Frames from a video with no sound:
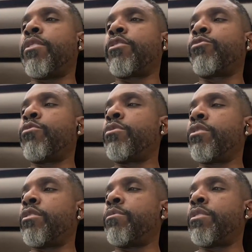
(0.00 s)
Markus Ruhl
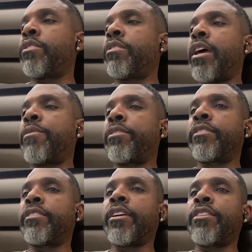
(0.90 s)
was a was a tyrant.
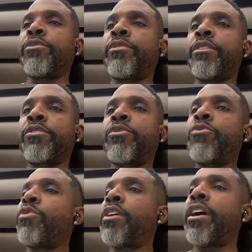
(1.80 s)
That dude, he was a
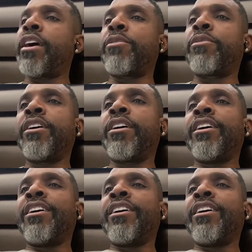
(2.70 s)
cool guy though.